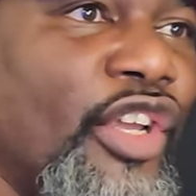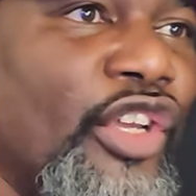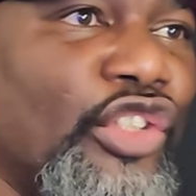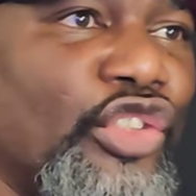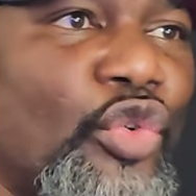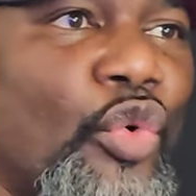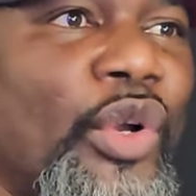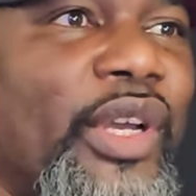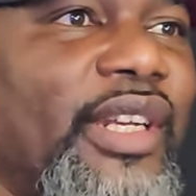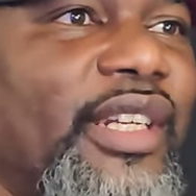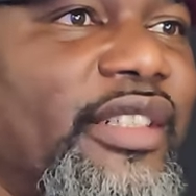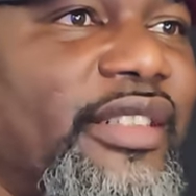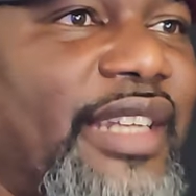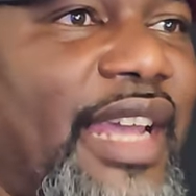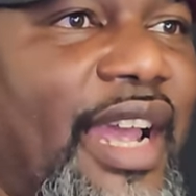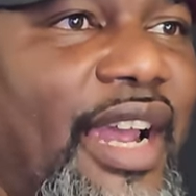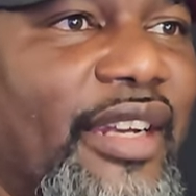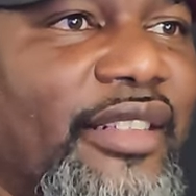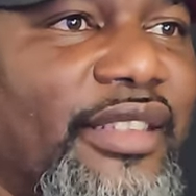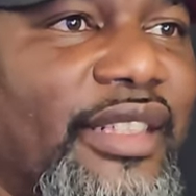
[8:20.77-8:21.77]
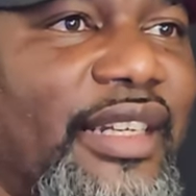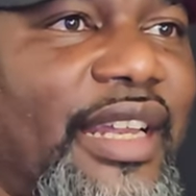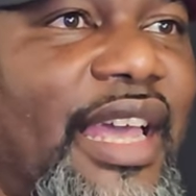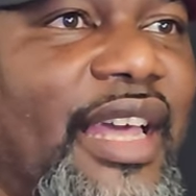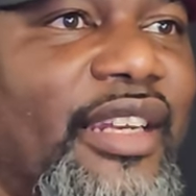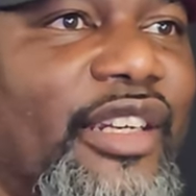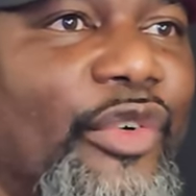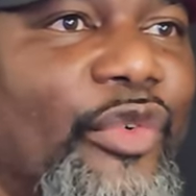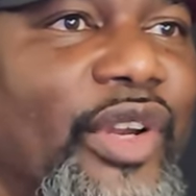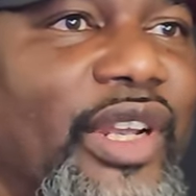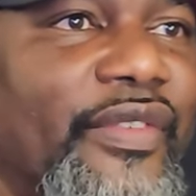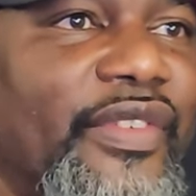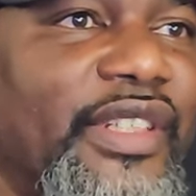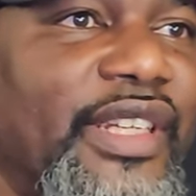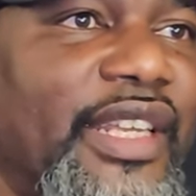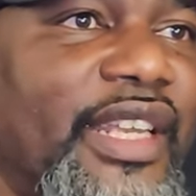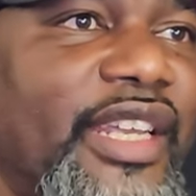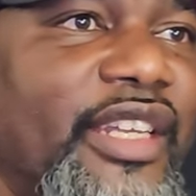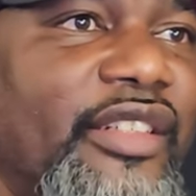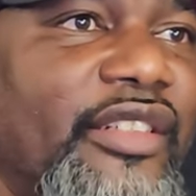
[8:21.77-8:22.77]
squealing tires and loudly revving
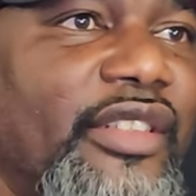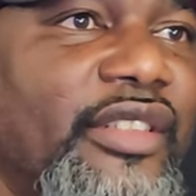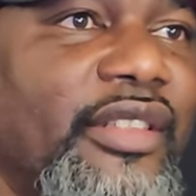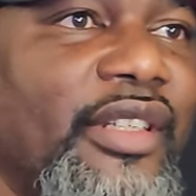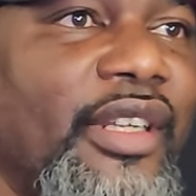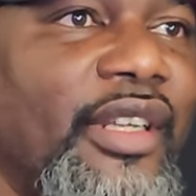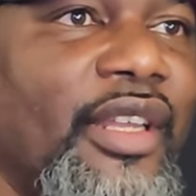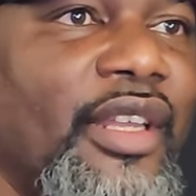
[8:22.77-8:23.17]
the engine.